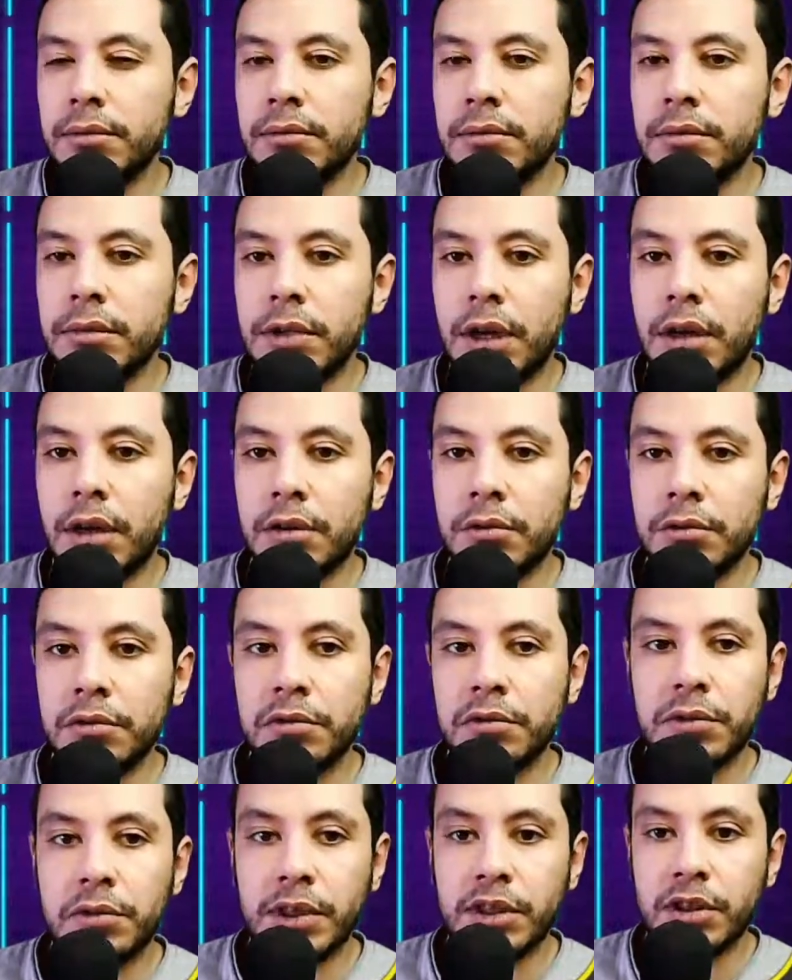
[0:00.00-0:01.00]
They are
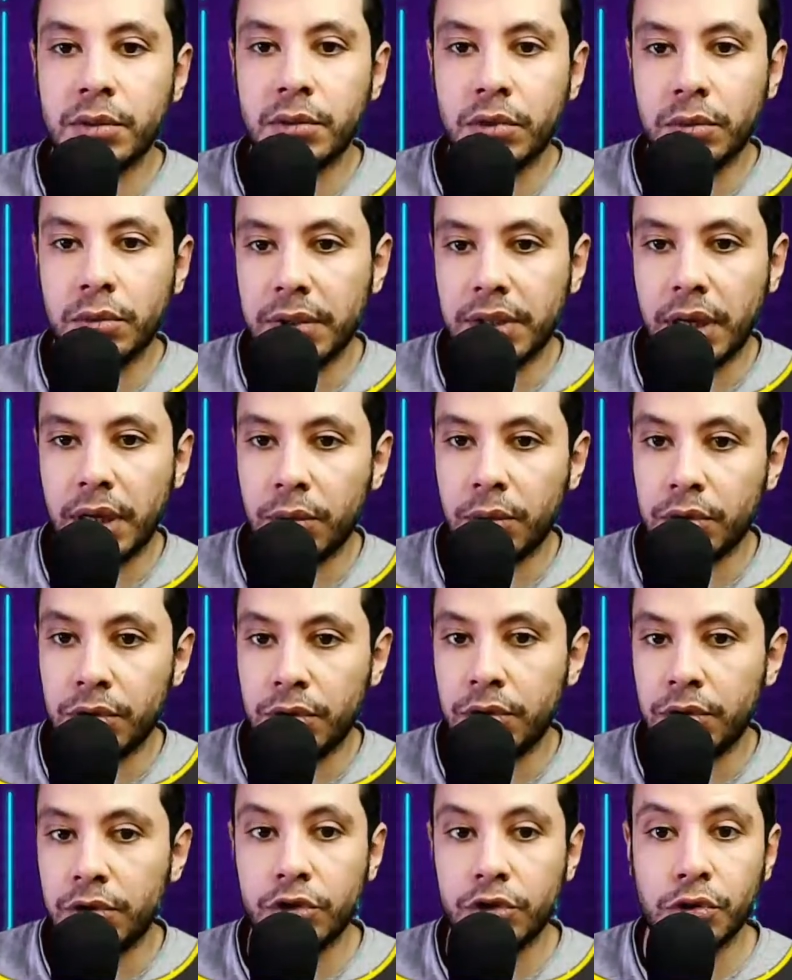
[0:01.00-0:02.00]
flexible, but I will
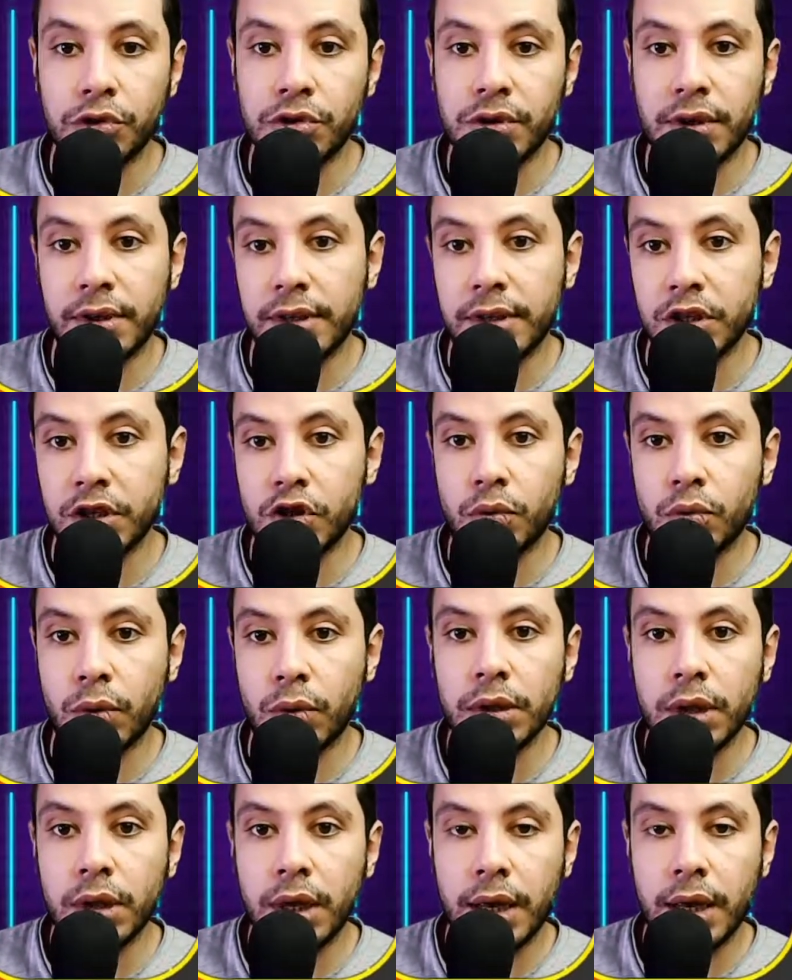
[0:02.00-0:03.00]
choose this
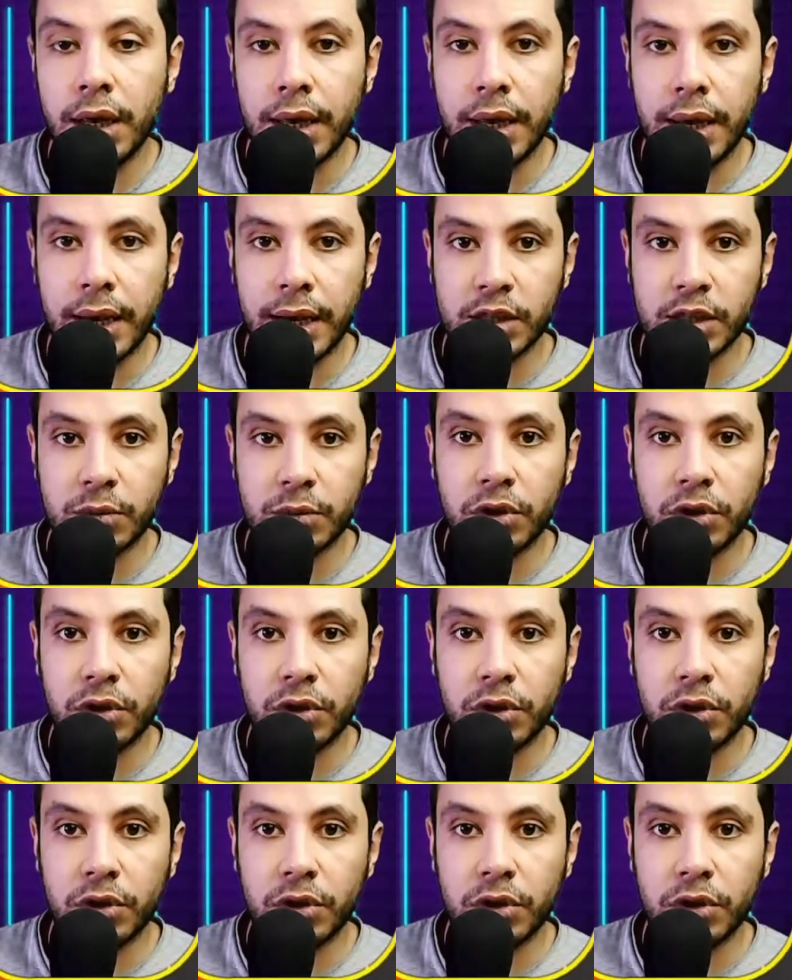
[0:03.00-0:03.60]
one as my